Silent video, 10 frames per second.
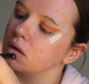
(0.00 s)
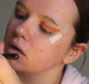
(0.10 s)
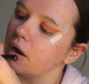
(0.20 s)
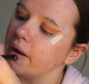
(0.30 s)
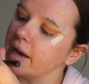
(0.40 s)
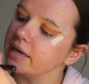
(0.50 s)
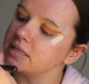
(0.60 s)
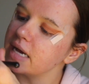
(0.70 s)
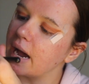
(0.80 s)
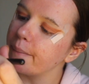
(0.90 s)
Go ahead and
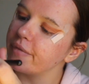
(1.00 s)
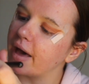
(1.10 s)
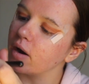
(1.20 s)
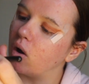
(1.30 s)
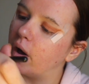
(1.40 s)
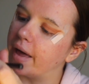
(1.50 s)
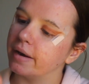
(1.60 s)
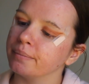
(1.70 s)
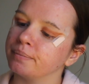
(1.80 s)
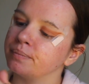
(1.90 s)
tap that on.